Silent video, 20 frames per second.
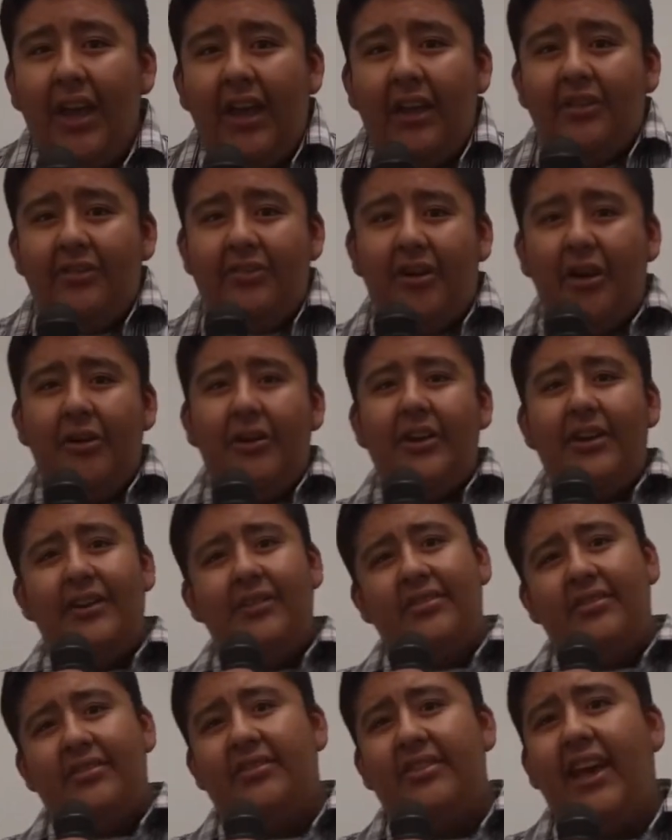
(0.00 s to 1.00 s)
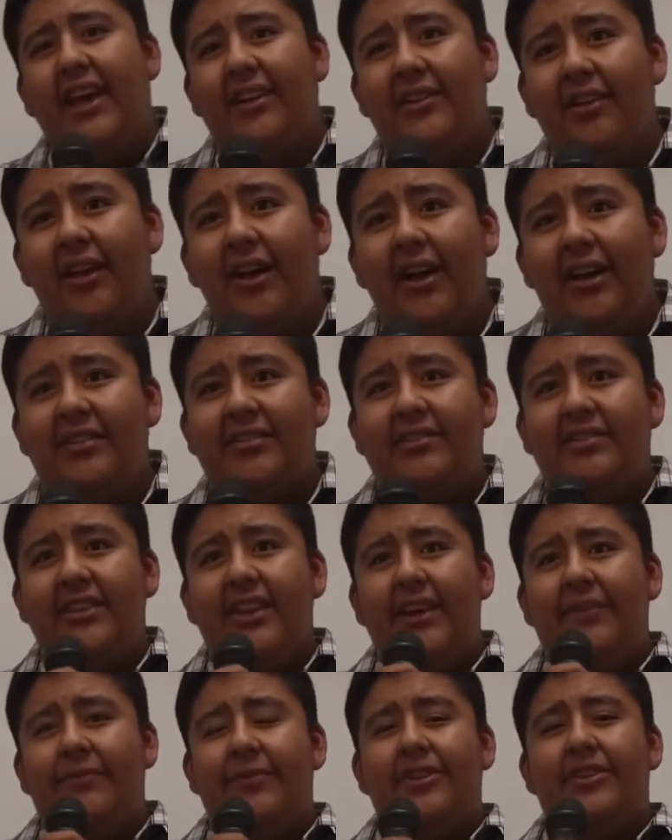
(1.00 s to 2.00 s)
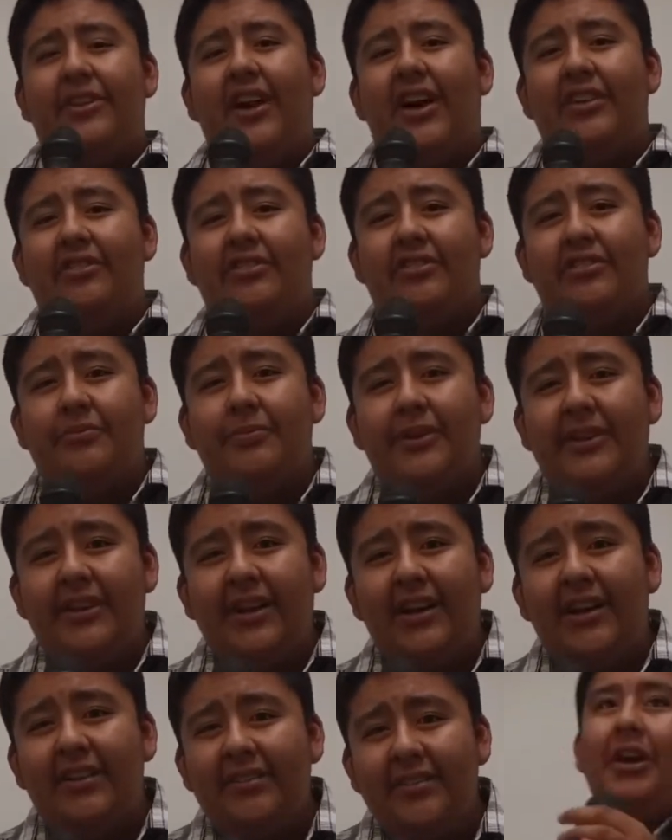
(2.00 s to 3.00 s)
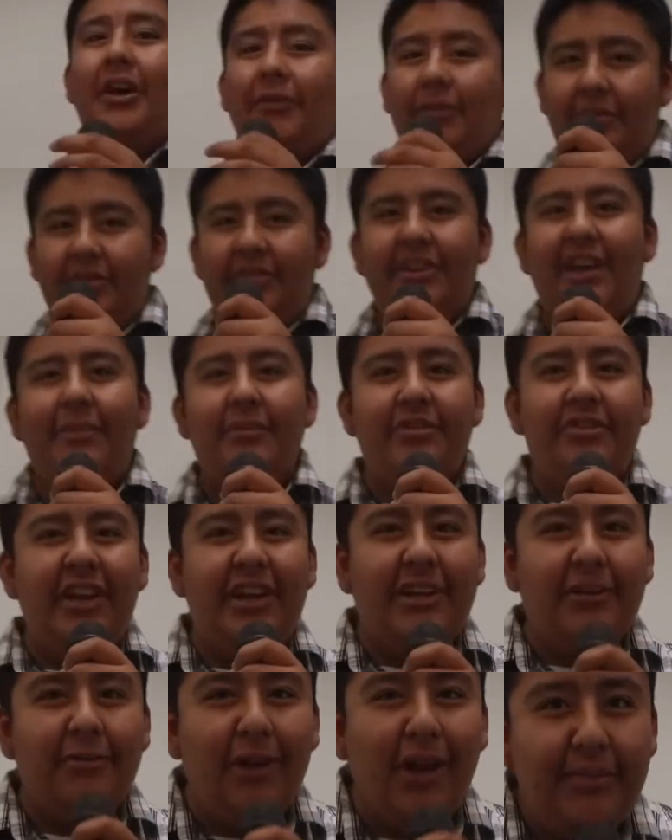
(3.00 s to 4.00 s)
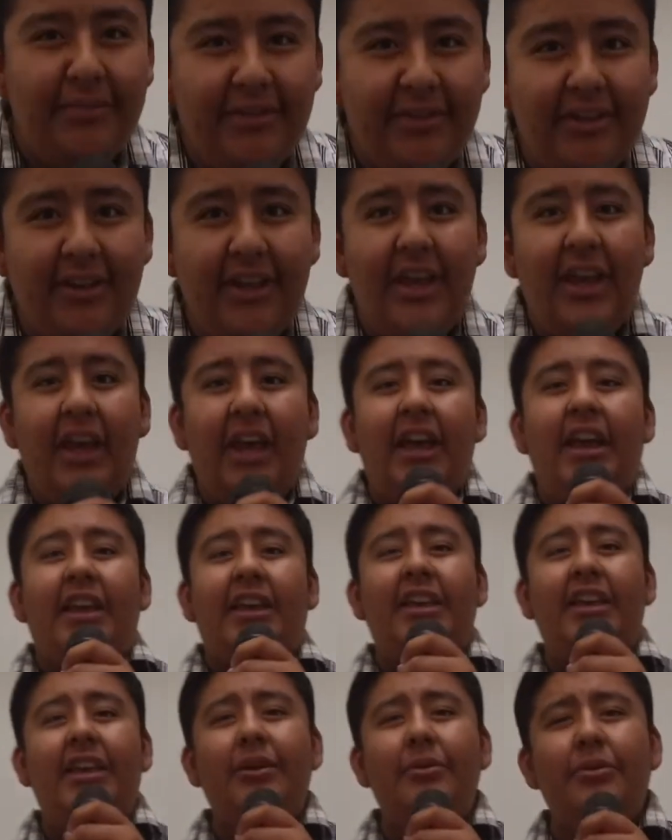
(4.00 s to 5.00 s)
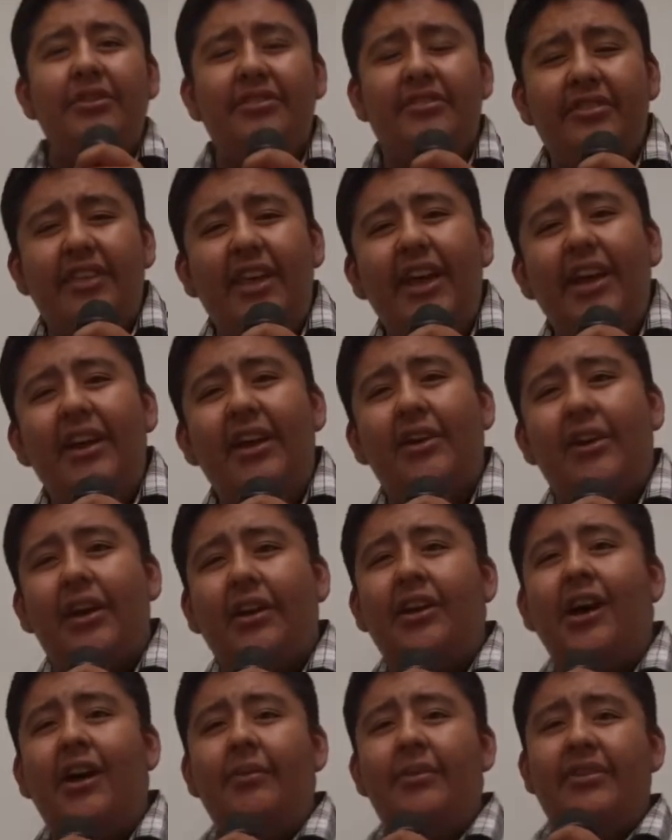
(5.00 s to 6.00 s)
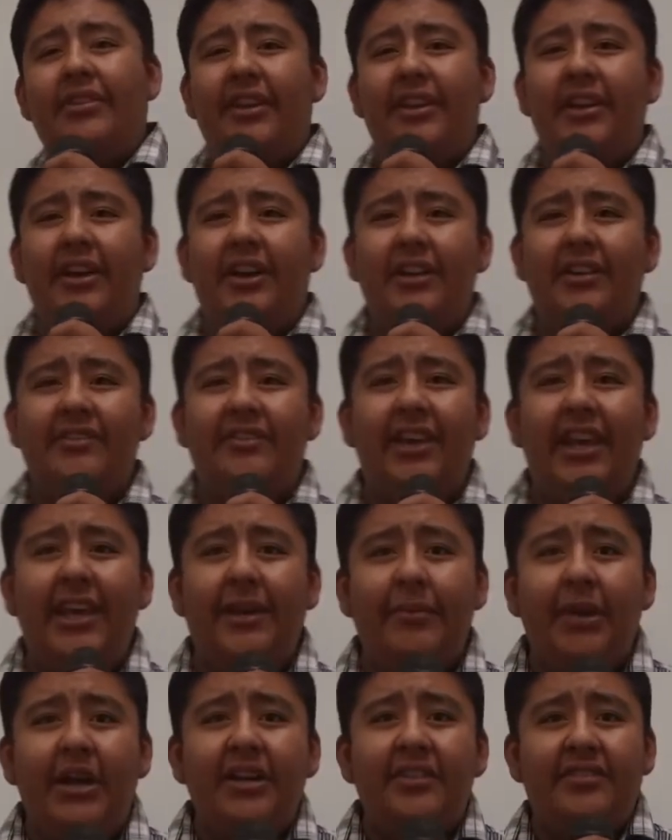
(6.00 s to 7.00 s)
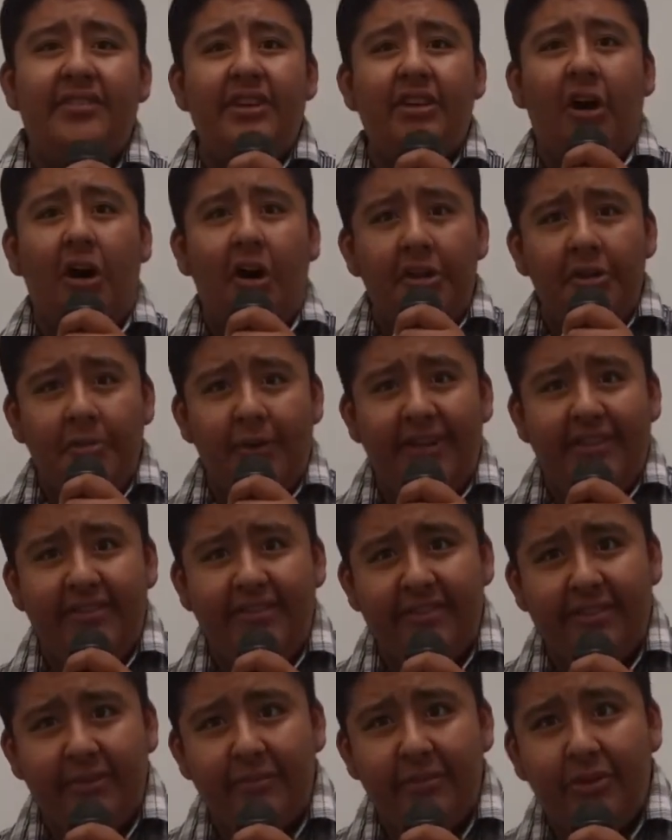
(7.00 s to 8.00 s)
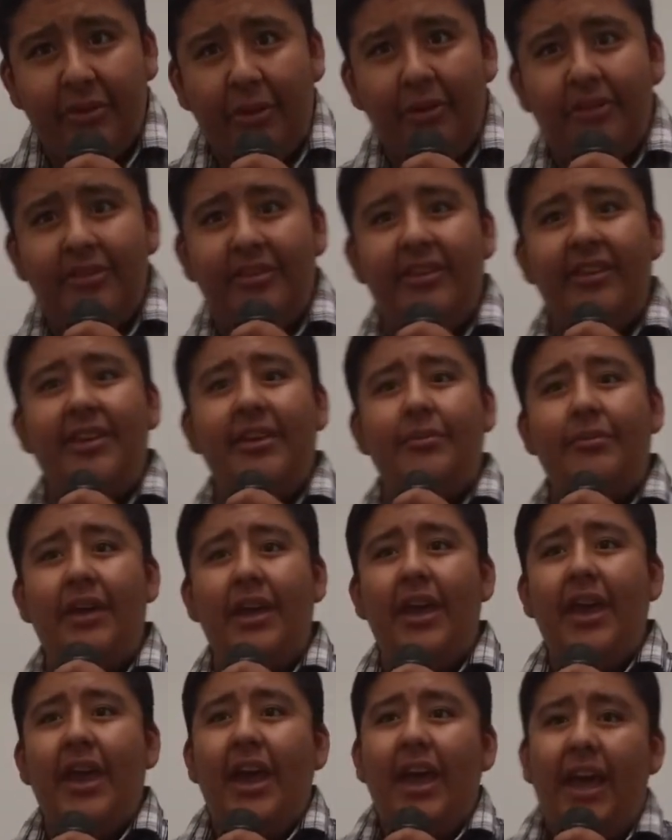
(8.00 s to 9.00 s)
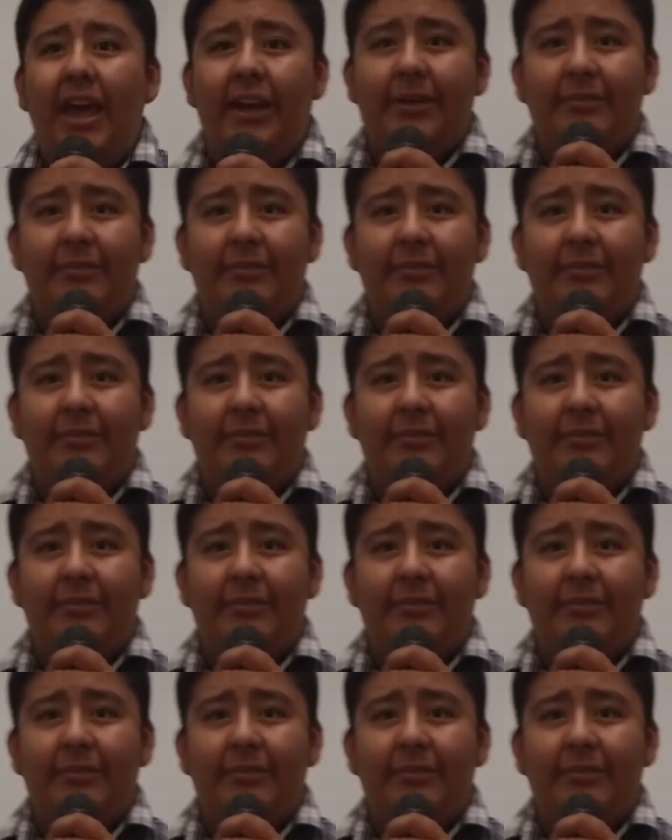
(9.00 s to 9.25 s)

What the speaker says: So it is a sad loss yet for the Dodgers, because from the time of Jackie Robinson, he was there commentating on his game, seeing all the racism towards him and